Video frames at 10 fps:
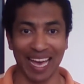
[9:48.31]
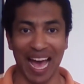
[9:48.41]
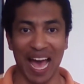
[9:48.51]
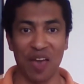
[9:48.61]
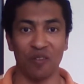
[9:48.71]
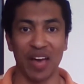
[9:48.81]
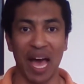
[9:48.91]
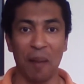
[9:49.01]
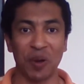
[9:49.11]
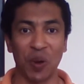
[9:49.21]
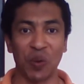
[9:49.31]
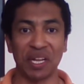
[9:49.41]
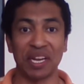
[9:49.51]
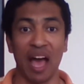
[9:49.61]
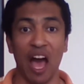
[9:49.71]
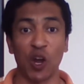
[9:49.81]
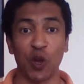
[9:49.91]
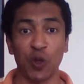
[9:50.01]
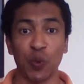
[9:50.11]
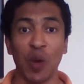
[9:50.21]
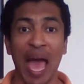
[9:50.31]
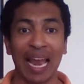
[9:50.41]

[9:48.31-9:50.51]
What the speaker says: I've uploaded a new